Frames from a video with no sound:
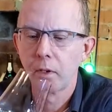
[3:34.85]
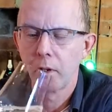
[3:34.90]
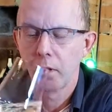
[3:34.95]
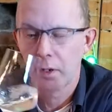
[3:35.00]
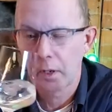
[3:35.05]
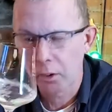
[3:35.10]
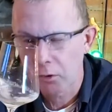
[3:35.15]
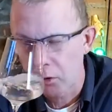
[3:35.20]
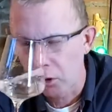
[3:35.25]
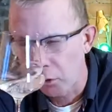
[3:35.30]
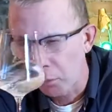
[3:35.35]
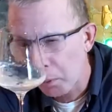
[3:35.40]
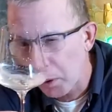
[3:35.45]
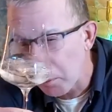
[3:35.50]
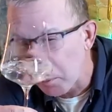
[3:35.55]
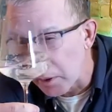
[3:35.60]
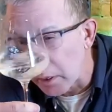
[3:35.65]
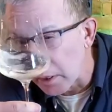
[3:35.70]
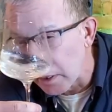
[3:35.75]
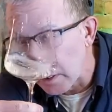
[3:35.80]
Actually, it's
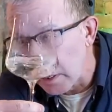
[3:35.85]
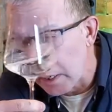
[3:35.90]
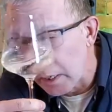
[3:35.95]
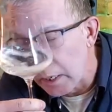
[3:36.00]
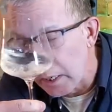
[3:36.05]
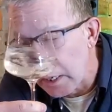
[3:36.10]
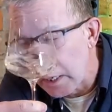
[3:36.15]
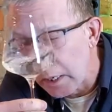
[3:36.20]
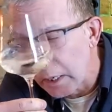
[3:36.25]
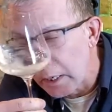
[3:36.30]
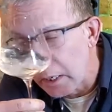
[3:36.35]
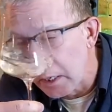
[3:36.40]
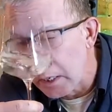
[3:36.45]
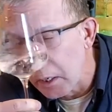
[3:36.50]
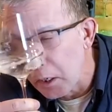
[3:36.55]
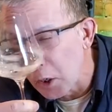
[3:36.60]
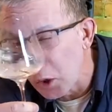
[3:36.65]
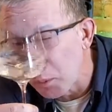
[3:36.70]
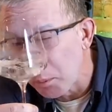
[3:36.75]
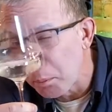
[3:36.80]
probably a
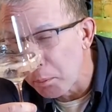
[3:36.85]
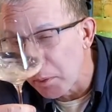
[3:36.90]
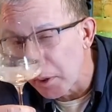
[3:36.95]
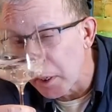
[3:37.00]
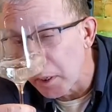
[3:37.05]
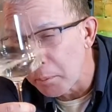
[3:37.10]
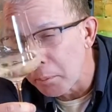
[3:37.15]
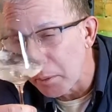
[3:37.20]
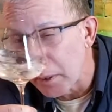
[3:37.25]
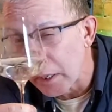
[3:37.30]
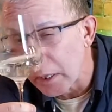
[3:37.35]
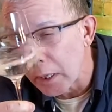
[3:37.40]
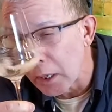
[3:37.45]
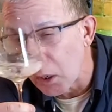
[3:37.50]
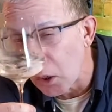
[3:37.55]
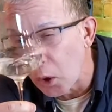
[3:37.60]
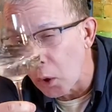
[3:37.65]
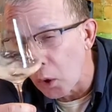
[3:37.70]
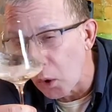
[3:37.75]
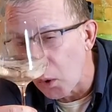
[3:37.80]
little bit
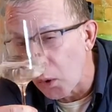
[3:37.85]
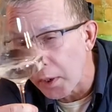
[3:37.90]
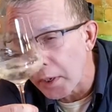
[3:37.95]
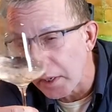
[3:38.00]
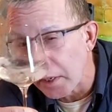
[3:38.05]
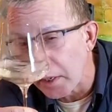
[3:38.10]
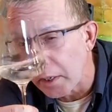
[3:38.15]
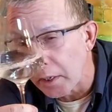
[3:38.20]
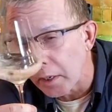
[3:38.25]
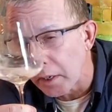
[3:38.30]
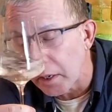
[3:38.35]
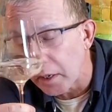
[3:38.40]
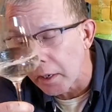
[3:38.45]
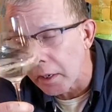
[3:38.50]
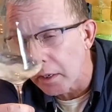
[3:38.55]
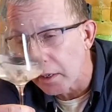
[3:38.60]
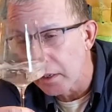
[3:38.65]
below here.